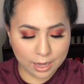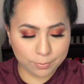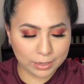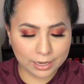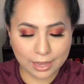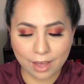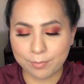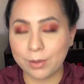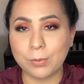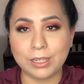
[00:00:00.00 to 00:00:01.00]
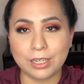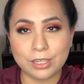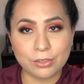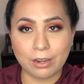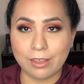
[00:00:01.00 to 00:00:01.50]
I really have been
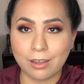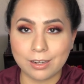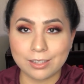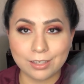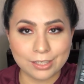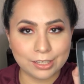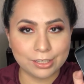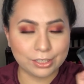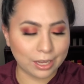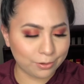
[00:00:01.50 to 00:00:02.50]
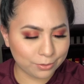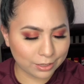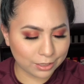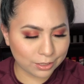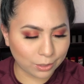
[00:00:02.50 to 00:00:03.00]
wanting to try the Anastasia
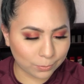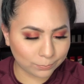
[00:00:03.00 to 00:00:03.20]
shadows, so